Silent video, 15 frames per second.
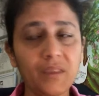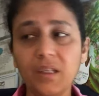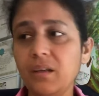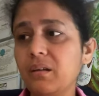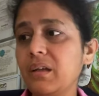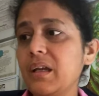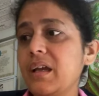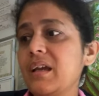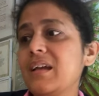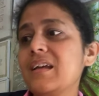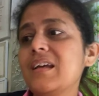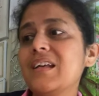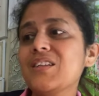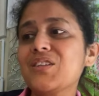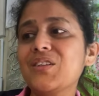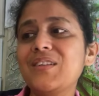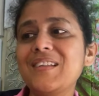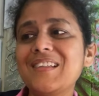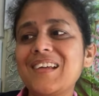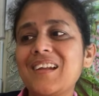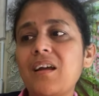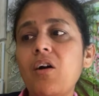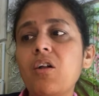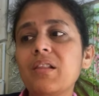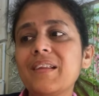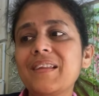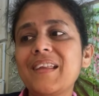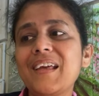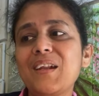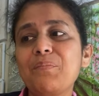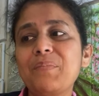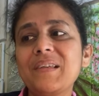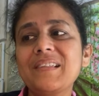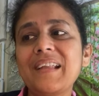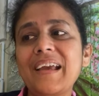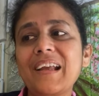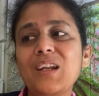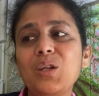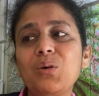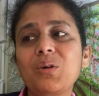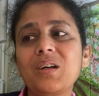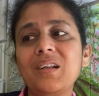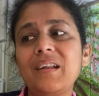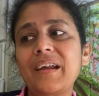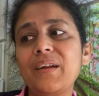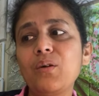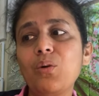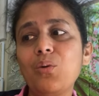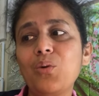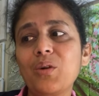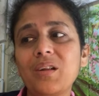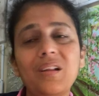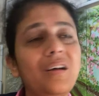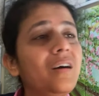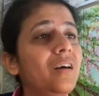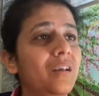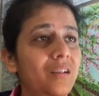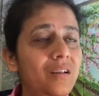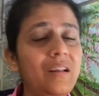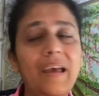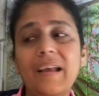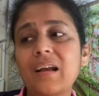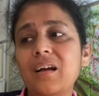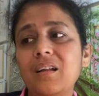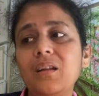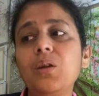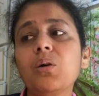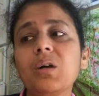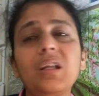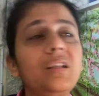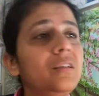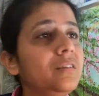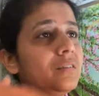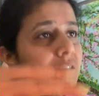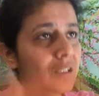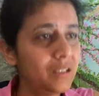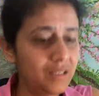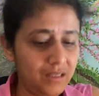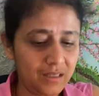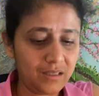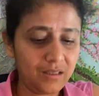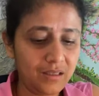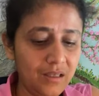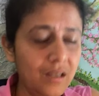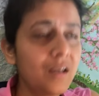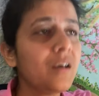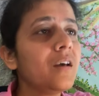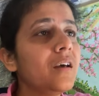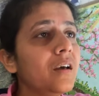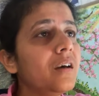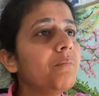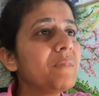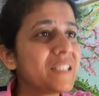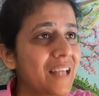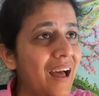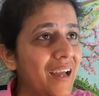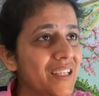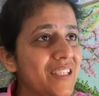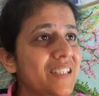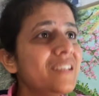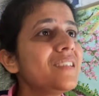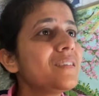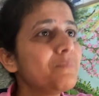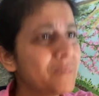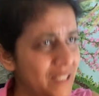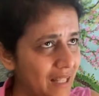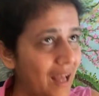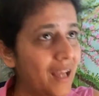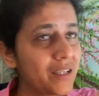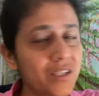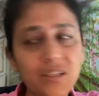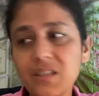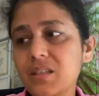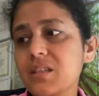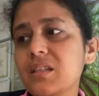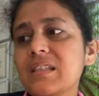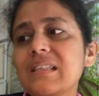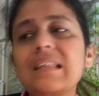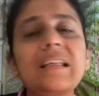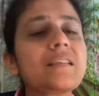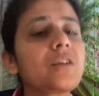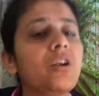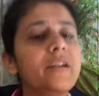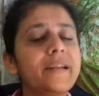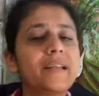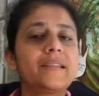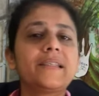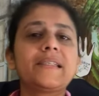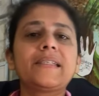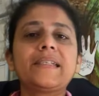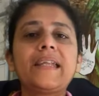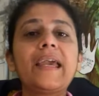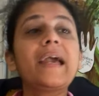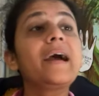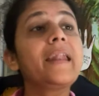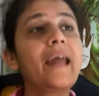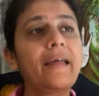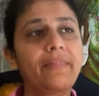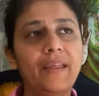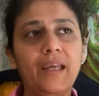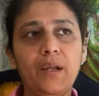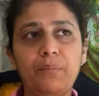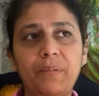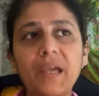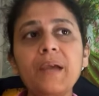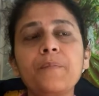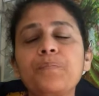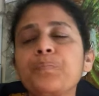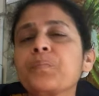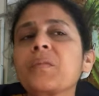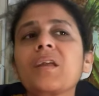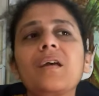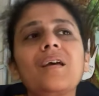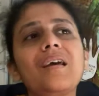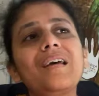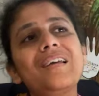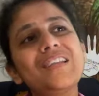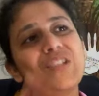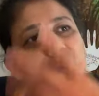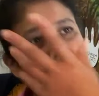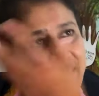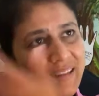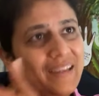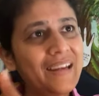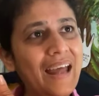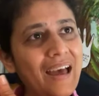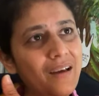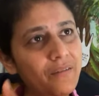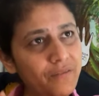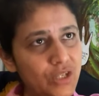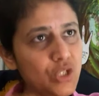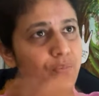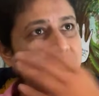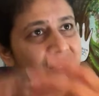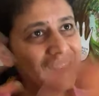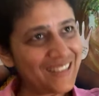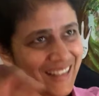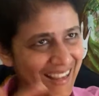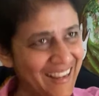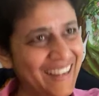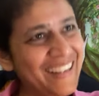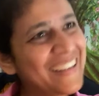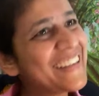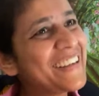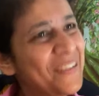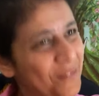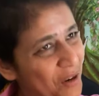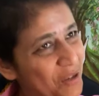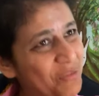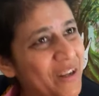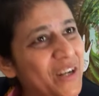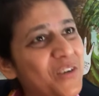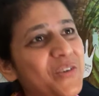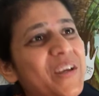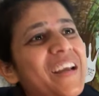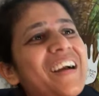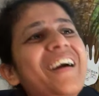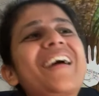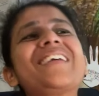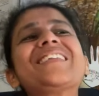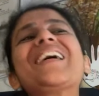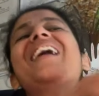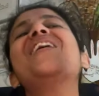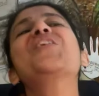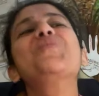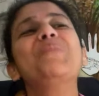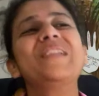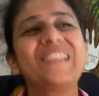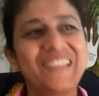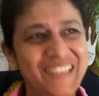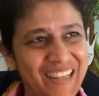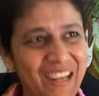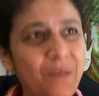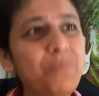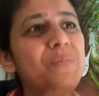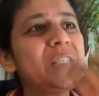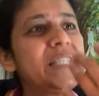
Okay. So these are all the therapies like local and local massages. Let's call it as a Snehana therapy. Svedana, which means like what we are doing as a herbal steam.